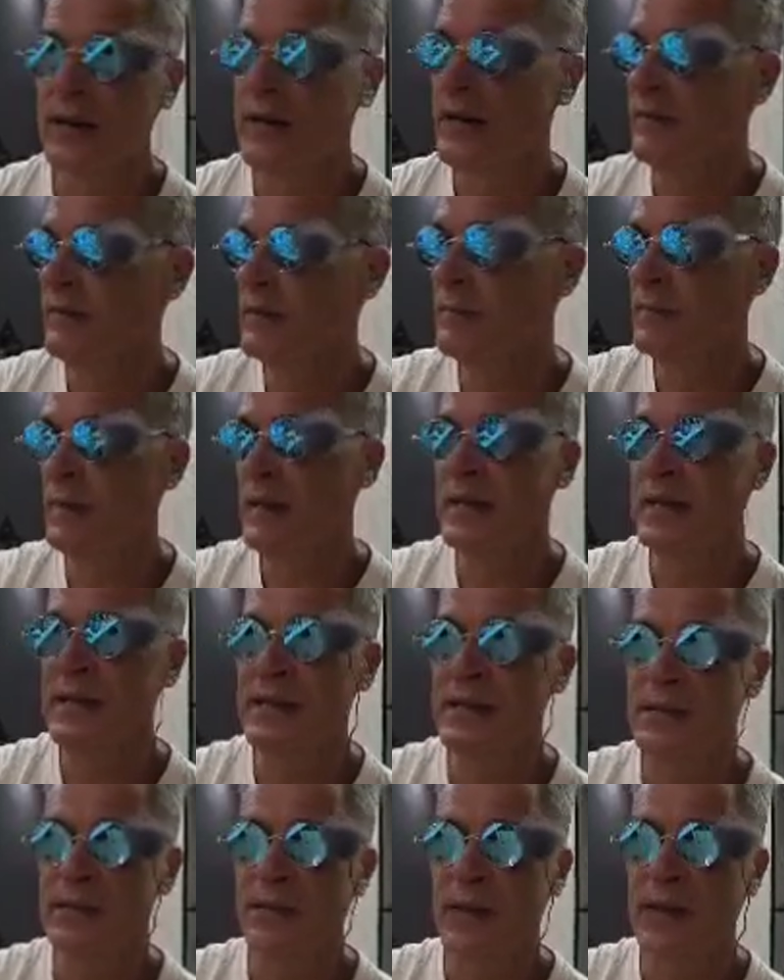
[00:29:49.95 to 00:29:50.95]
Even my
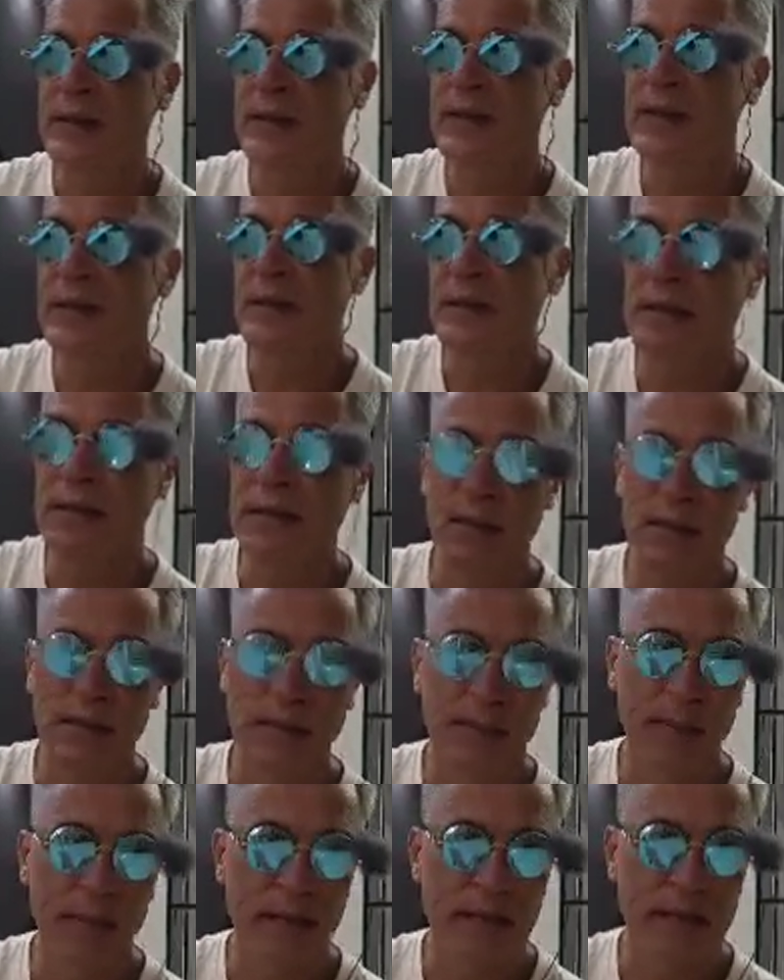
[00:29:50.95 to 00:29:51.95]
kids got the
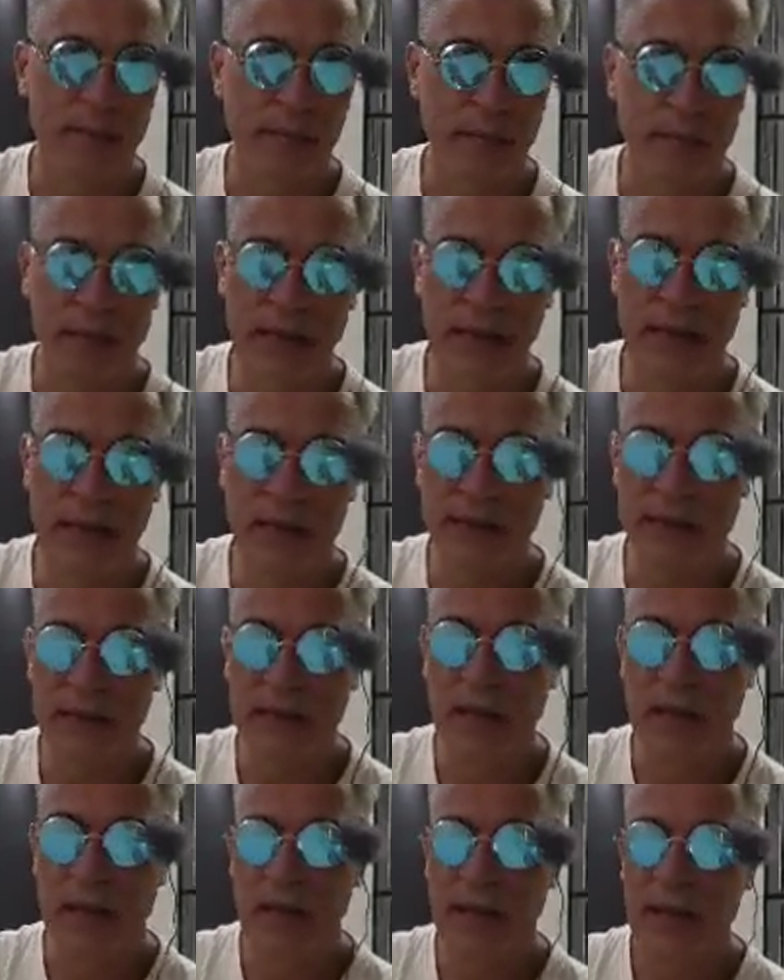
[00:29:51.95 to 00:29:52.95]
passbook accounts.